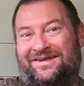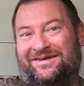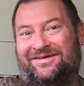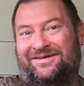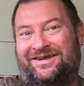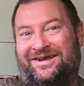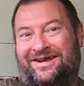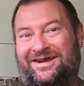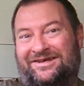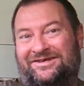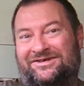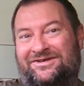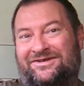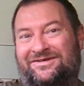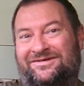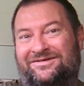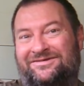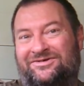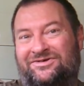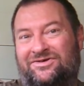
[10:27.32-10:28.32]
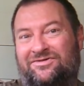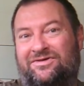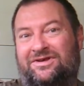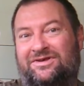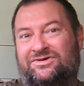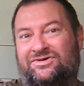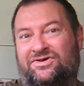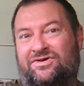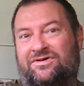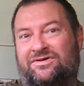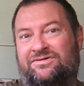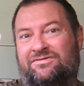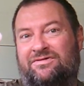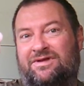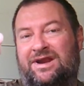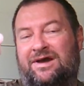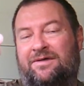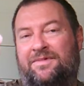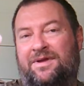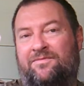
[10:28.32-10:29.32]
Yes, you can do a
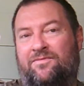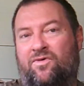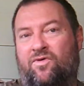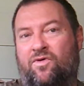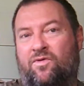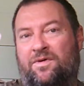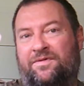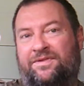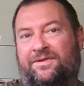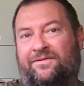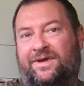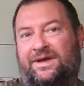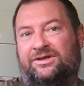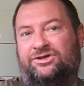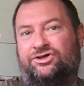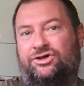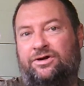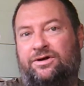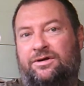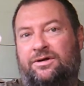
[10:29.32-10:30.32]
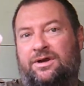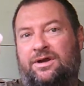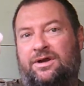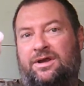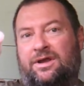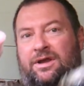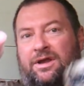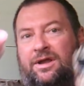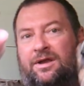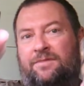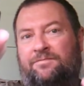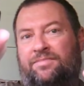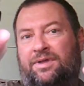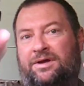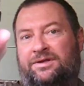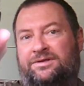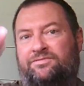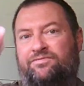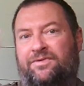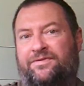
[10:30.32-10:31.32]
little bit more with the Victure,
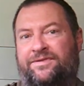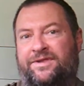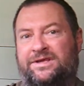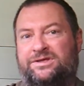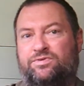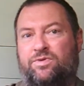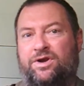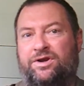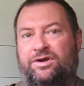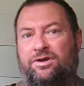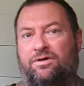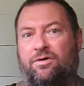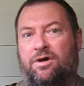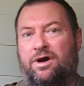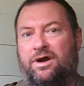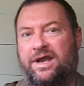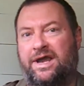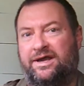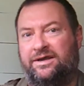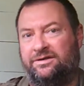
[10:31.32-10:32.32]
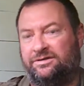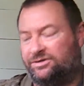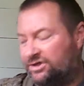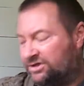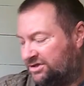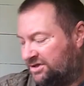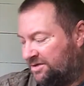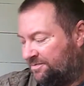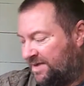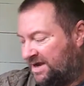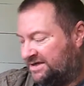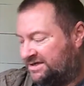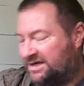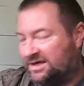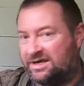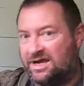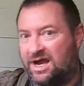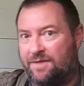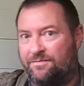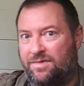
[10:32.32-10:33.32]
but with this one you are getting just the
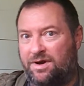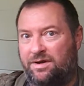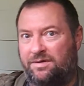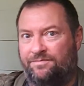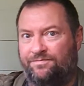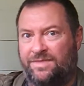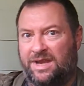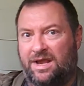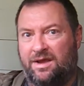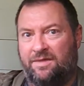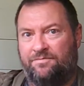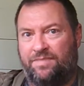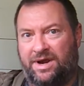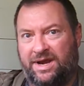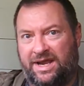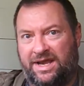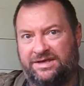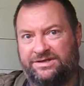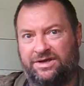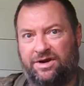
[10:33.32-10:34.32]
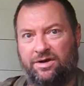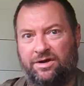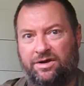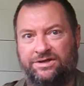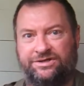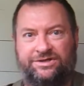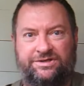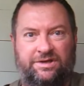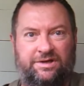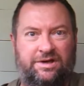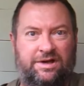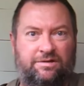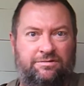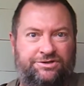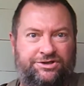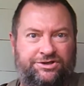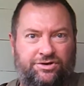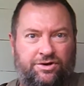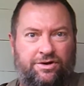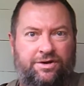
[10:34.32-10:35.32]
basic camera, but it is a nice little
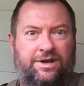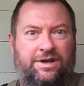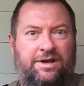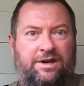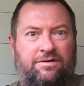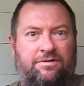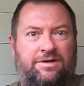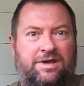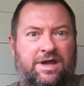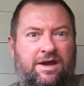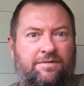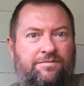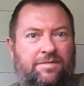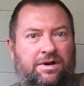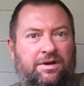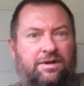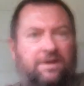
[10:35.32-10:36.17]
sturdy little camera.